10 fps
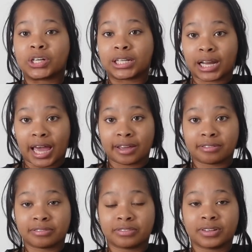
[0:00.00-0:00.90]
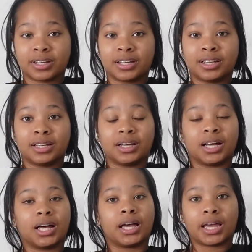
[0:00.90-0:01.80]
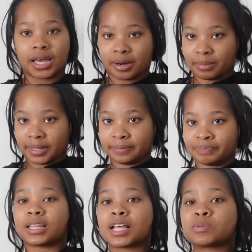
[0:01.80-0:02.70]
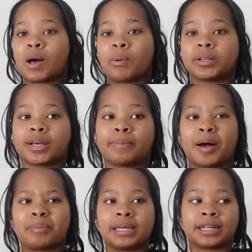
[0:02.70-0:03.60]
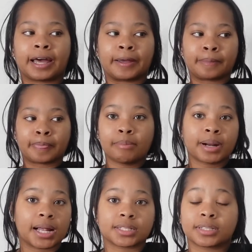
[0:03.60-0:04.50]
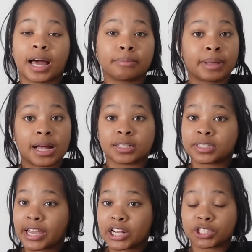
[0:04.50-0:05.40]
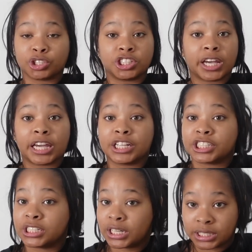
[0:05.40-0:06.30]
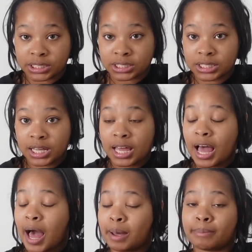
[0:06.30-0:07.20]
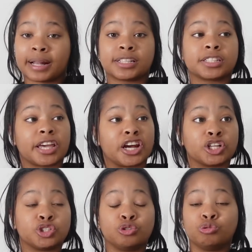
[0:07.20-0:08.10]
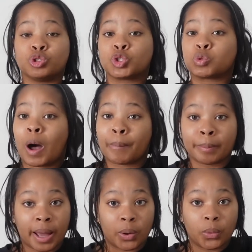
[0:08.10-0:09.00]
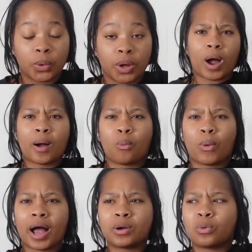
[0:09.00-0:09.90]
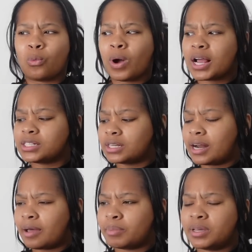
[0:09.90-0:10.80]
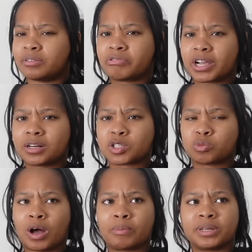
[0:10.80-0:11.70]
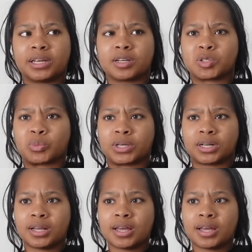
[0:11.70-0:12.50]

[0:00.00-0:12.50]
life ahead of me. That's why one thing about me, like, I'm not scared to change niggas. I'm not scared to swap them out. Why should I be afraid to swap niggas when